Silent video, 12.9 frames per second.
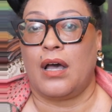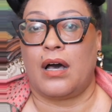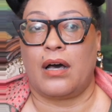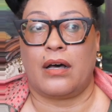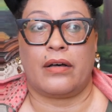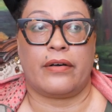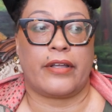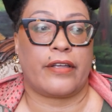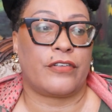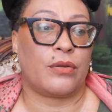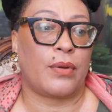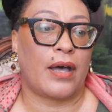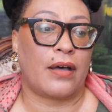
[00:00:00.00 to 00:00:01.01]
If
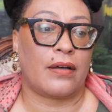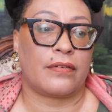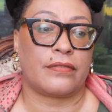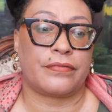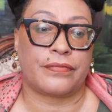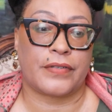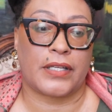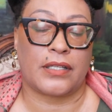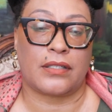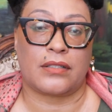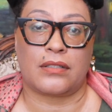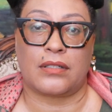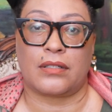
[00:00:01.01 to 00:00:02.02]
you have
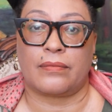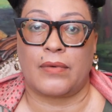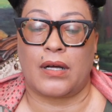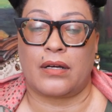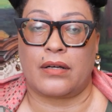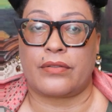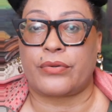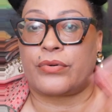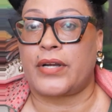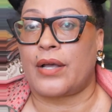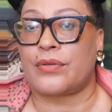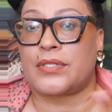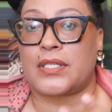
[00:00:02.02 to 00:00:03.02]
in
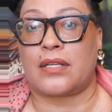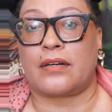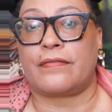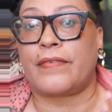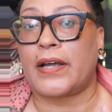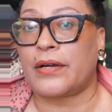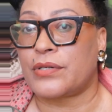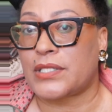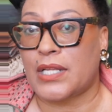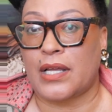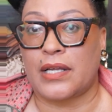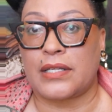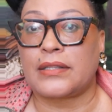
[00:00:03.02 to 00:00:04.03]
third house in a fire
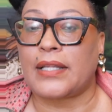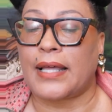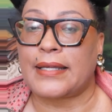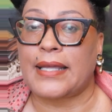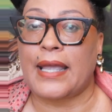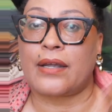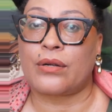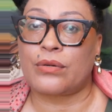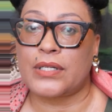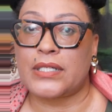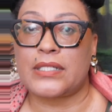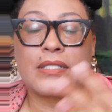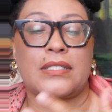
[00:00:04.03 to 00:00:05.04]
sign like
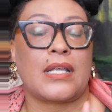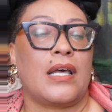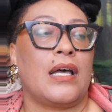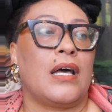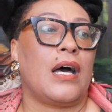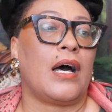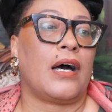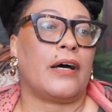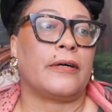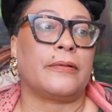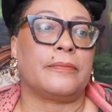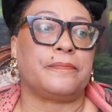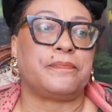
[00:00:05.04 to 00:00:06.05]
Aries,
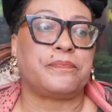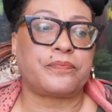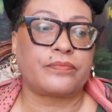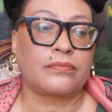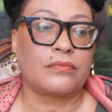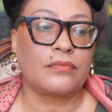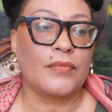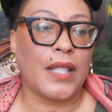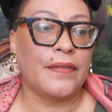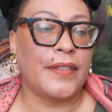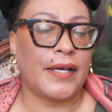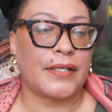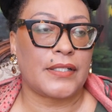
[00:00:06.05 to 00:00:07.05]

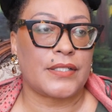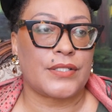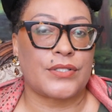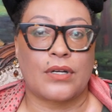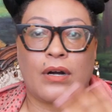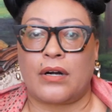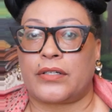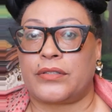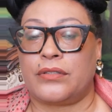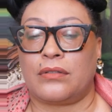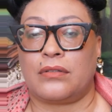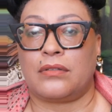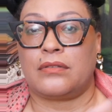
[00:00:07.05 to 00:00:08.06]
that is
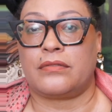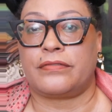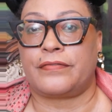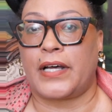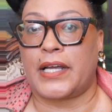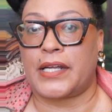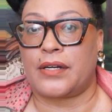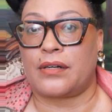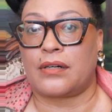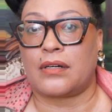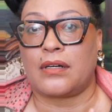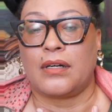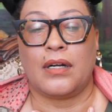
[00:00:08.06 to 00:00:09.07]
cardinal
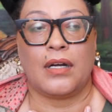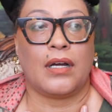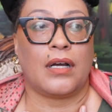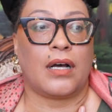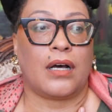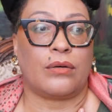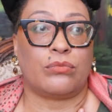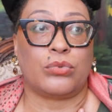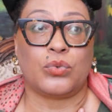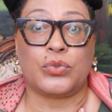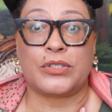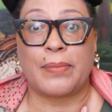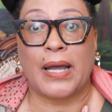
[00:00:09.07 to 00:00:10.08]
fire,
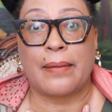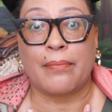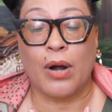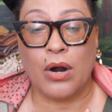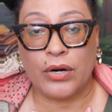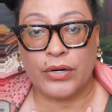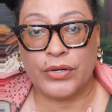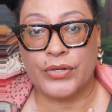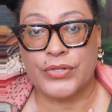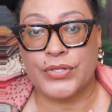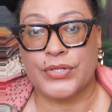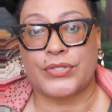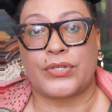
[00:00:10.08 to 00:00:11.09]
ruled by
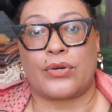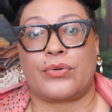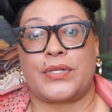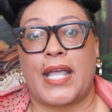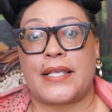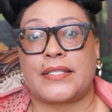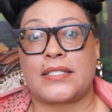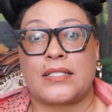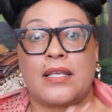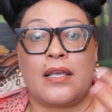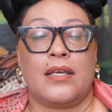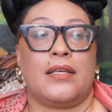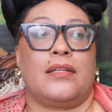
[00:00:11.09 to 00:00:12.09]
Mars. So
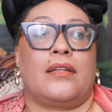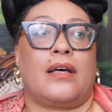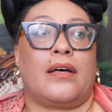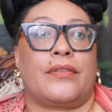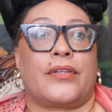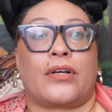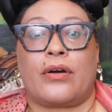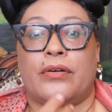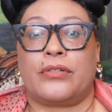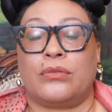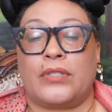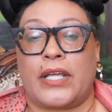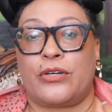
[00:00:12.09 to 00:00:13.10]
yes, the
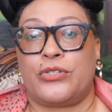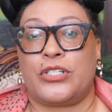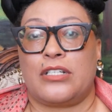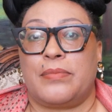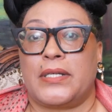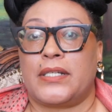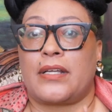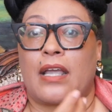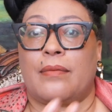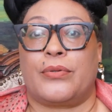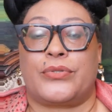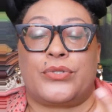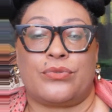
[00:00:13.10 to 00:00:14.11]
cardinal energy being
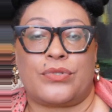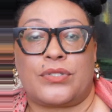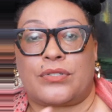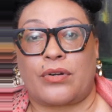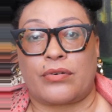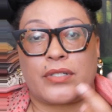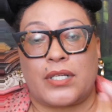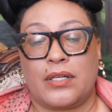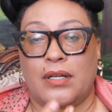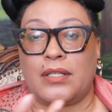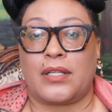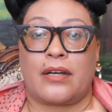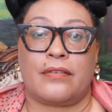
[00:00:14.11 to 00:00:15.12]
able to start
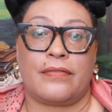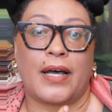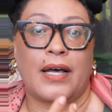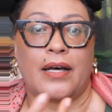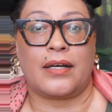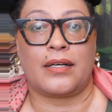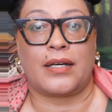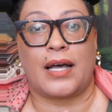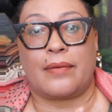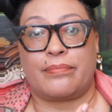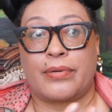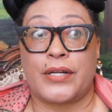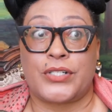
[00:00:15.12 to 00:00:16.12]
a lot of
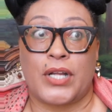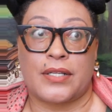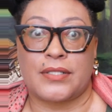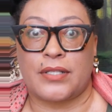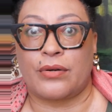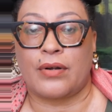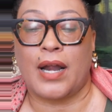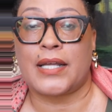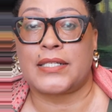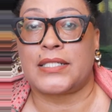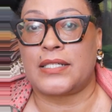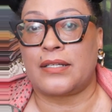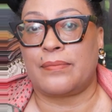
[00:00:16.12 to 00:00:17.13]
projects that are
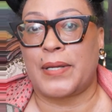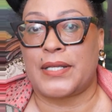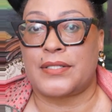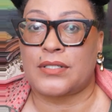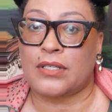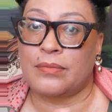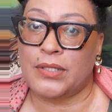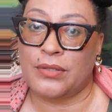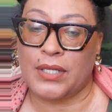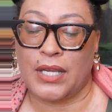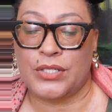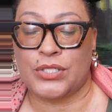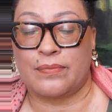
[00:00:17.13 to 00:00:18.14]
idea-based,
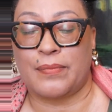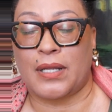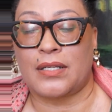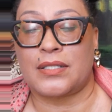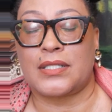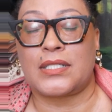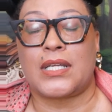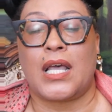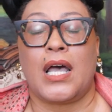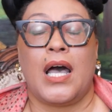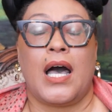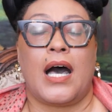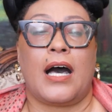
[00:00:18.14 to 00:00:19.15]
communication-based.
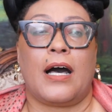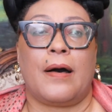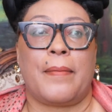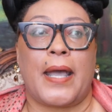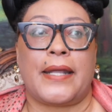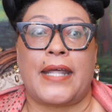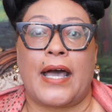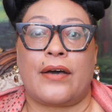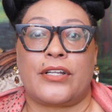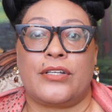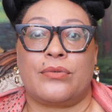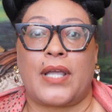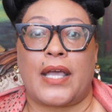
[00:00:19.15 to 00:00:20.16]
And how
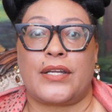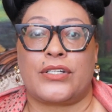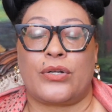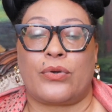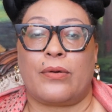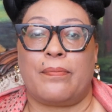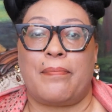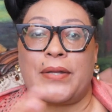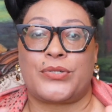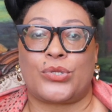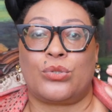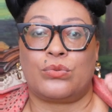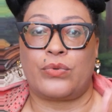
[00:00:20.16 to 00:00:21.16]
do you get your
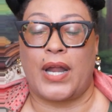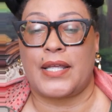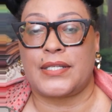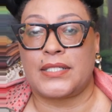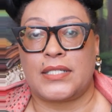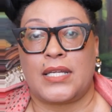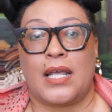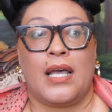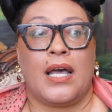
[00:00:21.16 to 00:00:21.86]
mental rest?